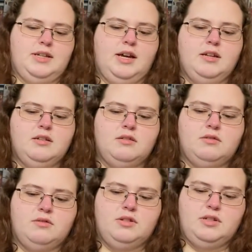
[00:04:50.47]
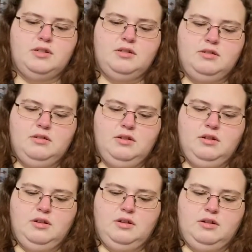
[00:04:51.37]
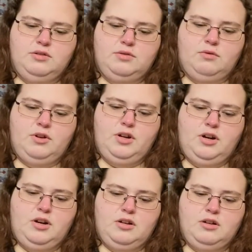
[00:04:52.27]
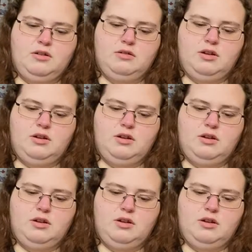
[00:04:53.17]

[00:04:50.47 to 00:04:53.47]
it kind of concluded a story arc.